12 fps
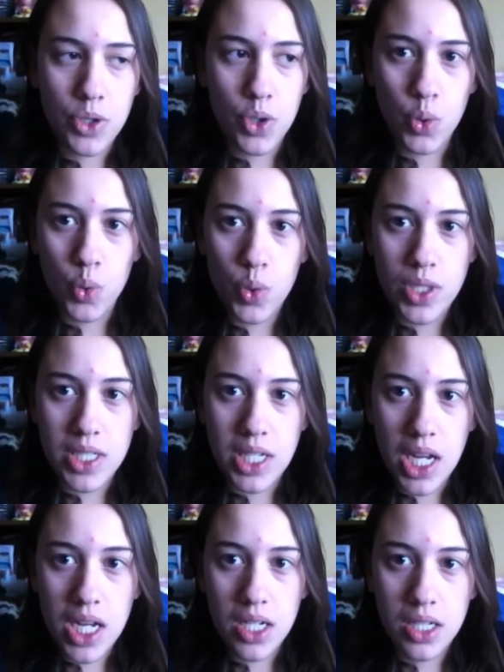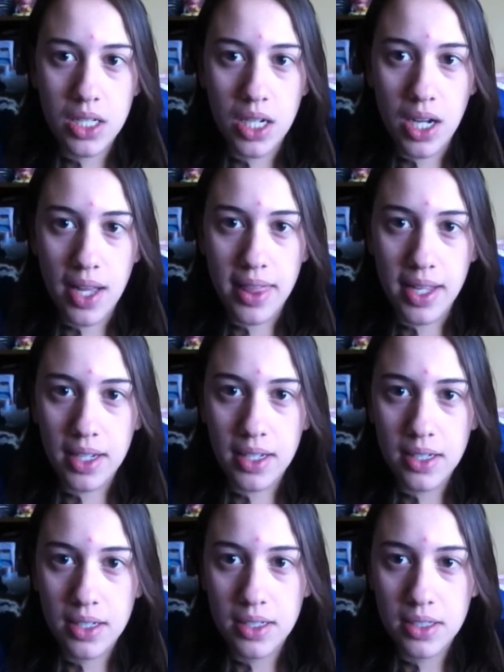Tuesday, I think,
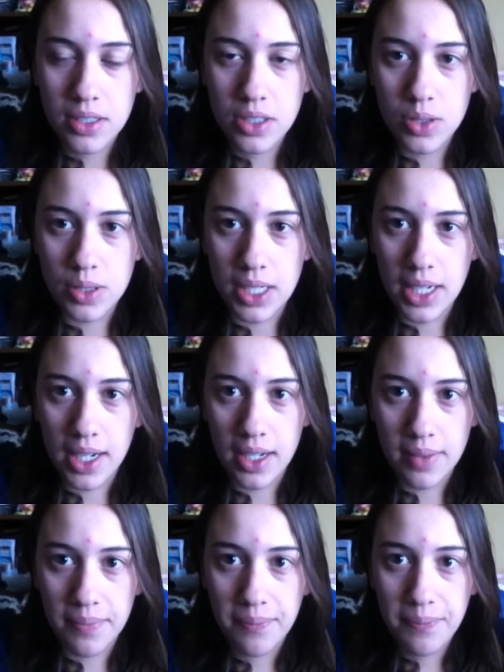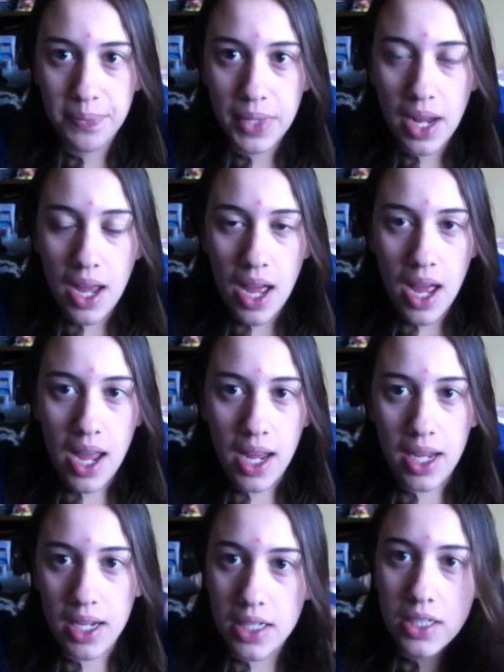Tuesday night.
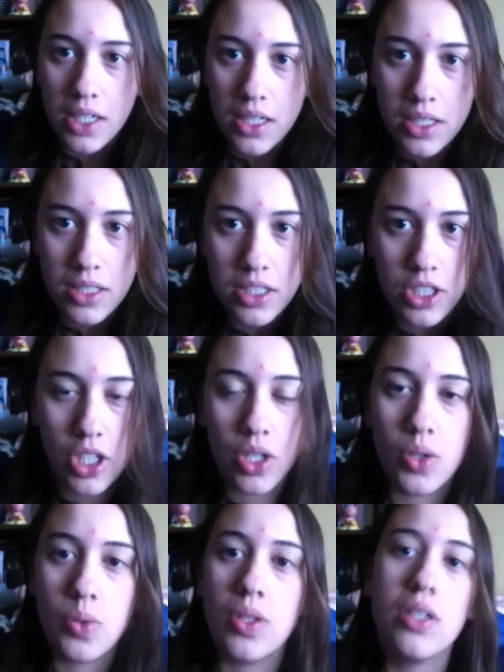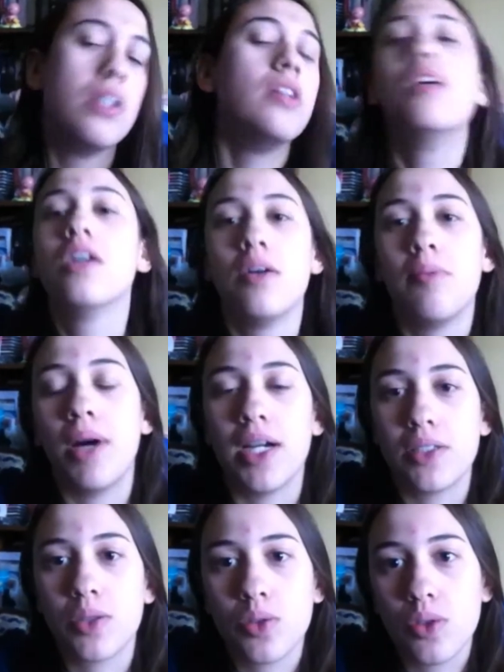And so
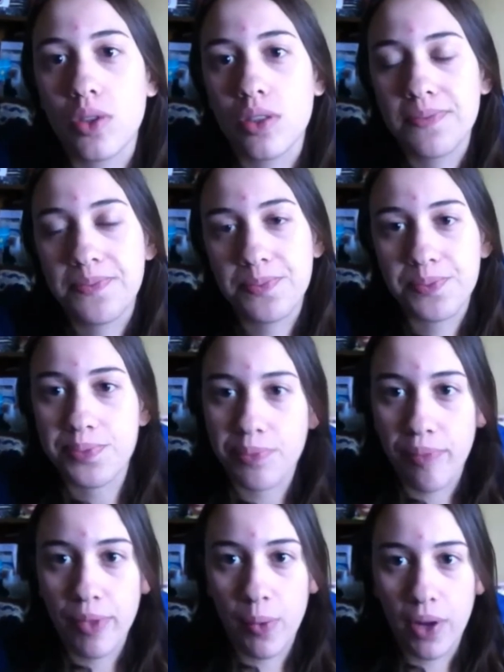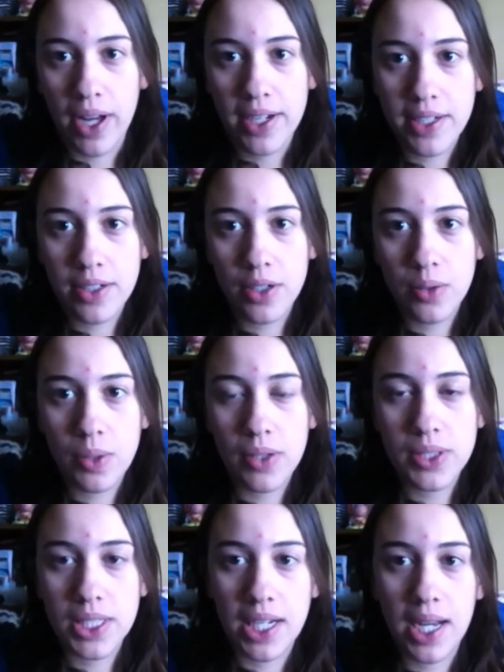my school, well, I didn't know
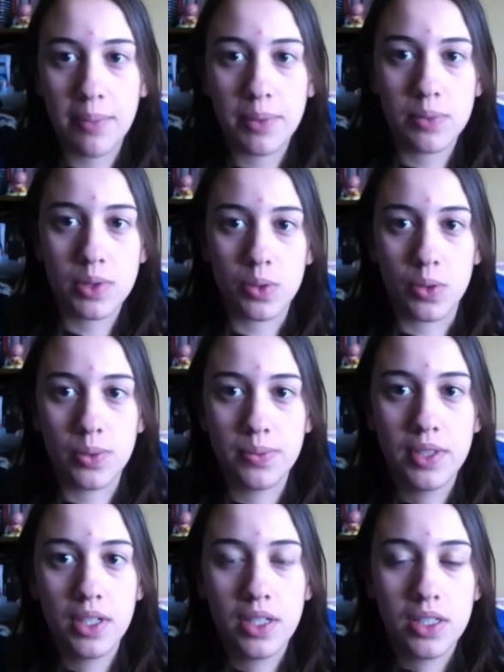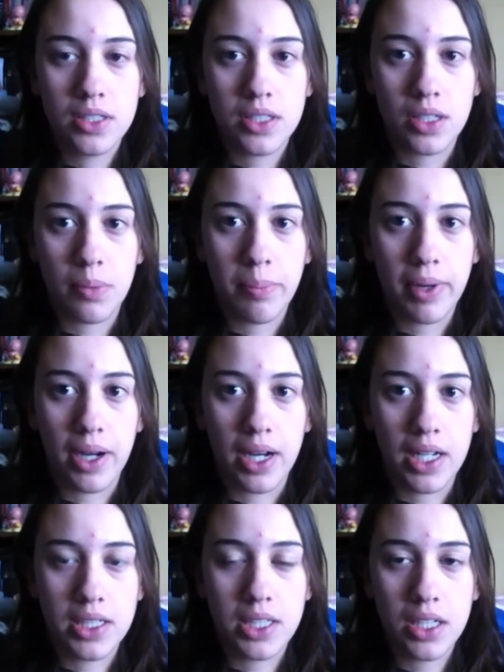what was going to happen with school. So,
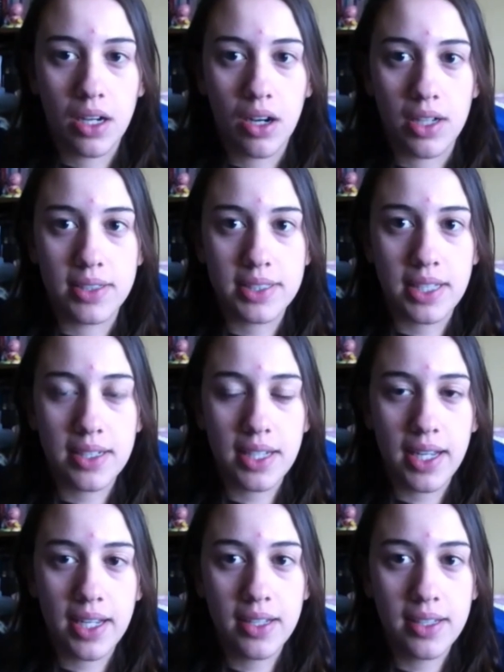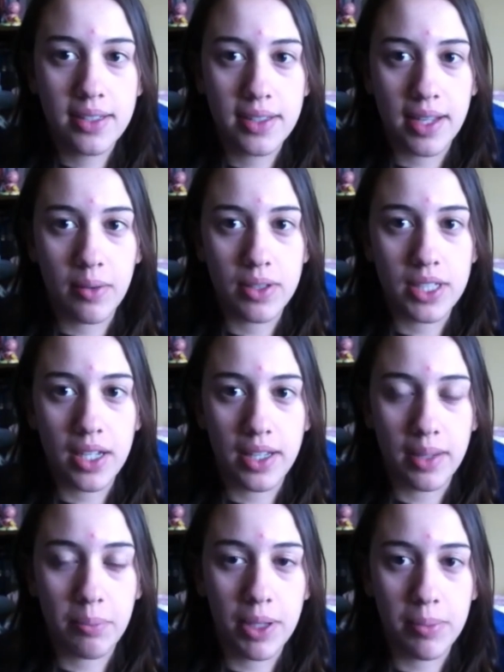but on Sunday, they were
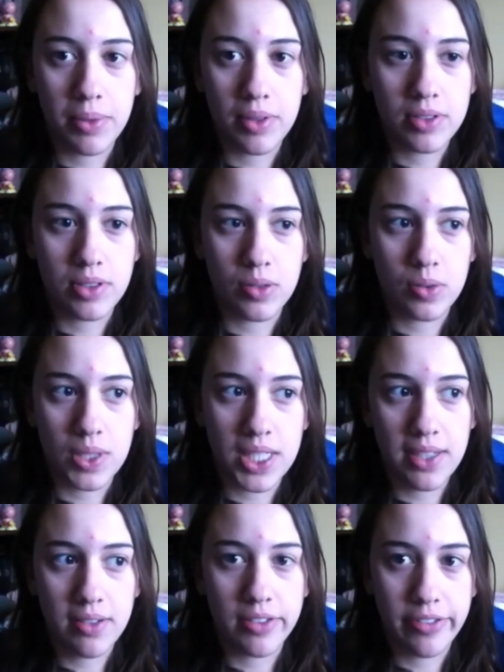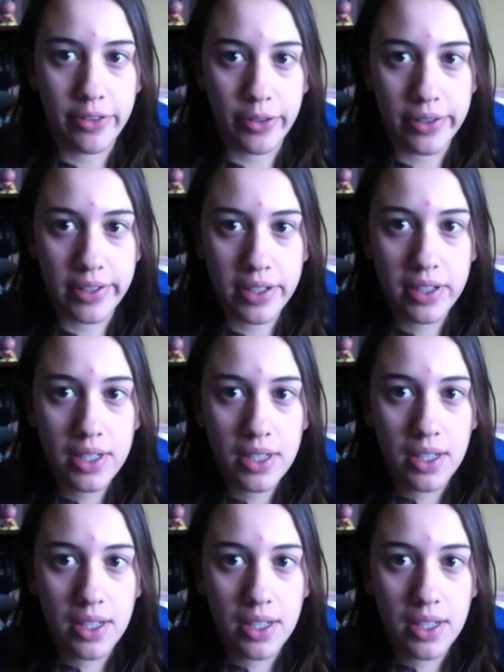telling people to leave if you could,